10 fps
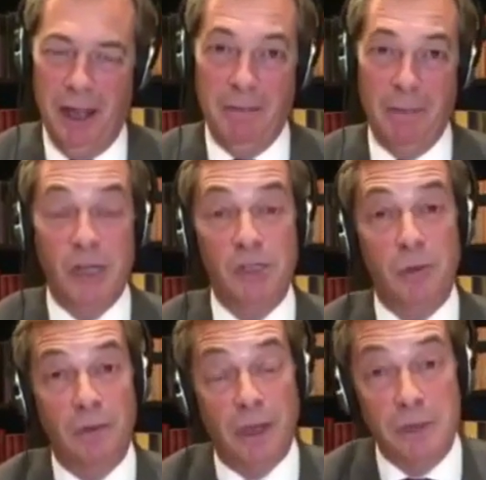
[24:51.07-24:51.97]
and make sure
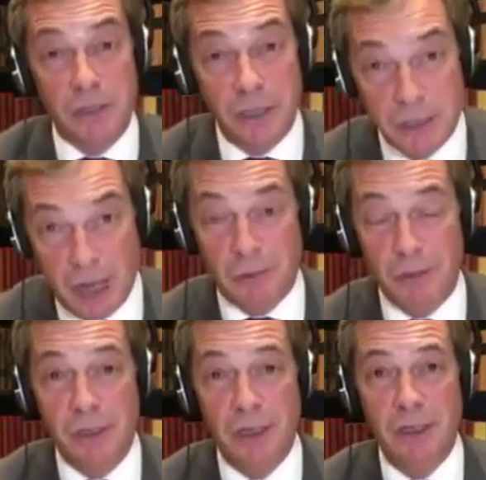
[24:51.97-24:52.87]
that those that
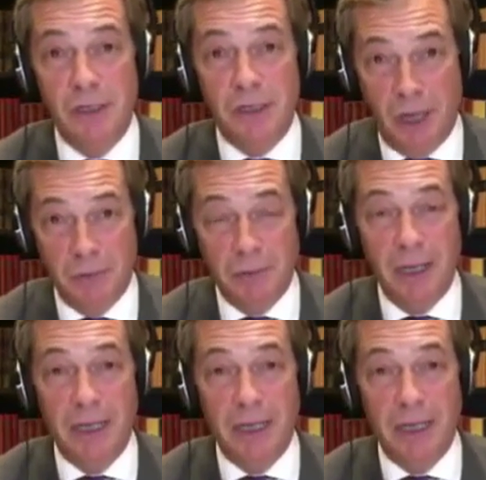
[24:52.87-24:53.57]
don't